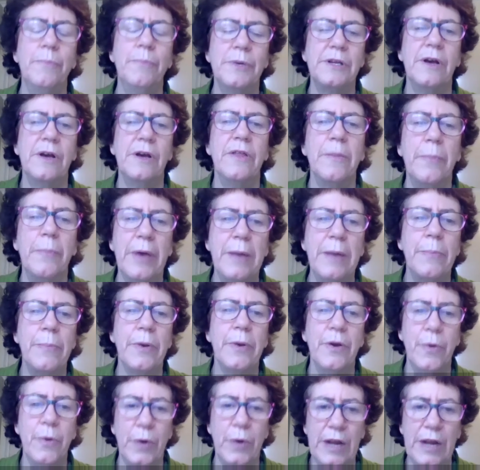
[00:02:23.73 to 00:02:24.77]
So the people
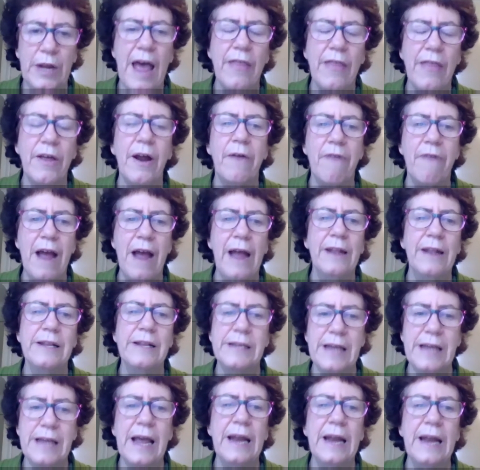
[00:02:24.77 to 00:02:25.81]
who gather around
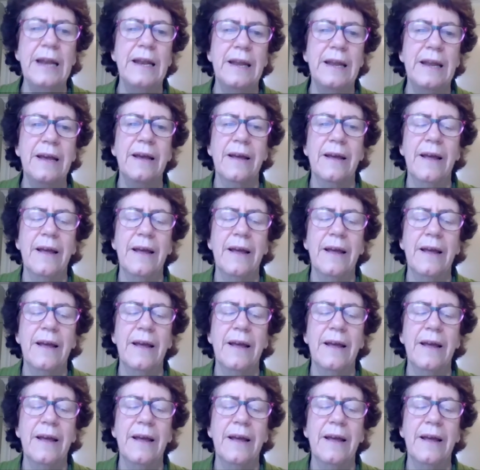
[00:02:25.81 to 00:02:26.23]
Zen